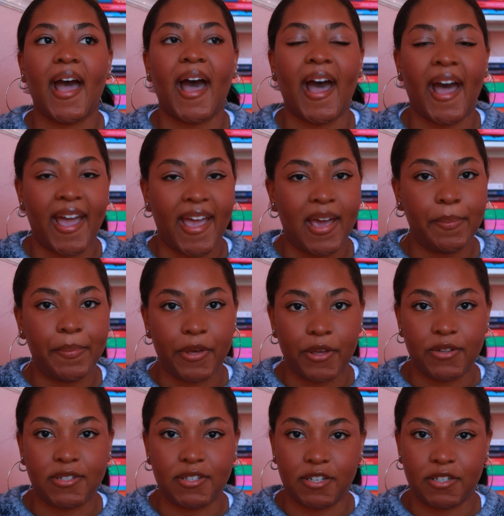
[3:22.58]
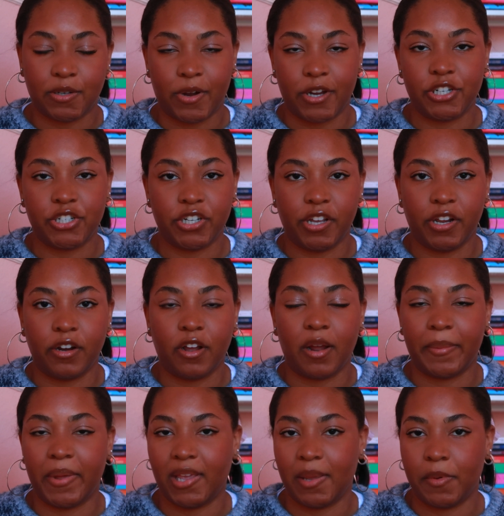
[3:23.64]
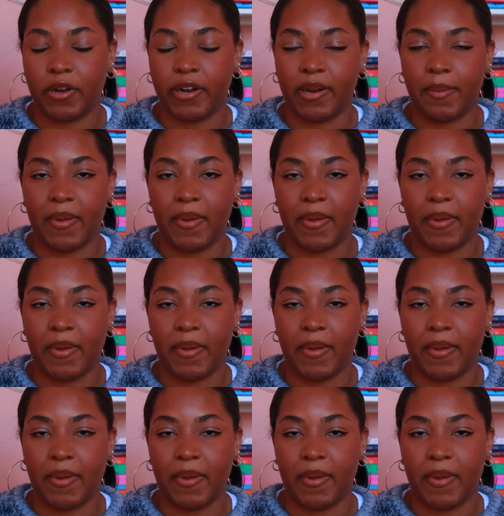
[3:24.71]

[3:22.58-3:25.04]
I had posed this question on my community